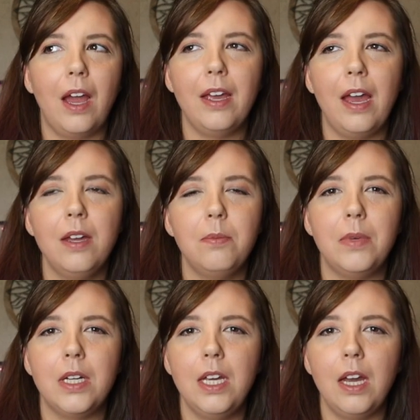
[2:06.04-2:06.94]
I had
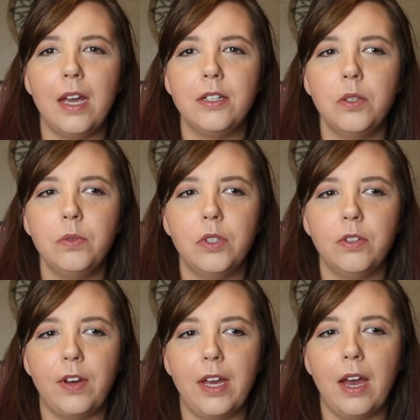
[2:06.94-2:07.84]
many. I don't know
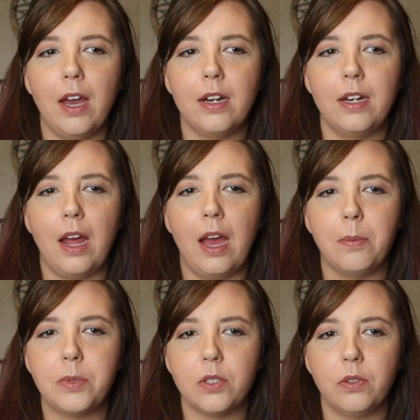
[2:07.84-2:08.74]
if I had an
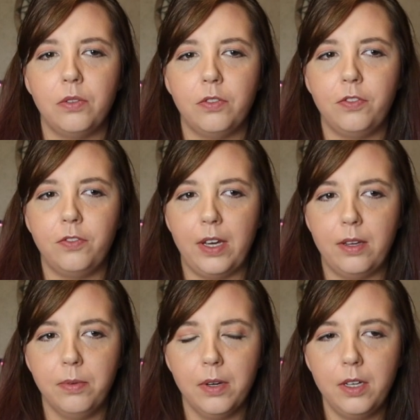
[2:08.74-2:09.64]
absolute
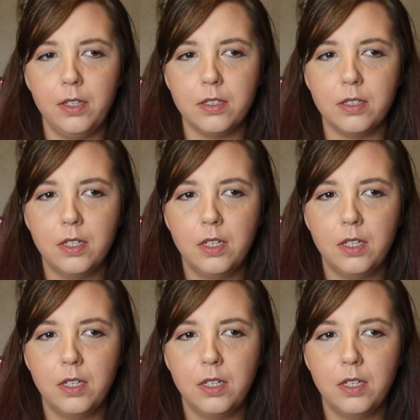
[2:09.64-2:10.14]
favorite.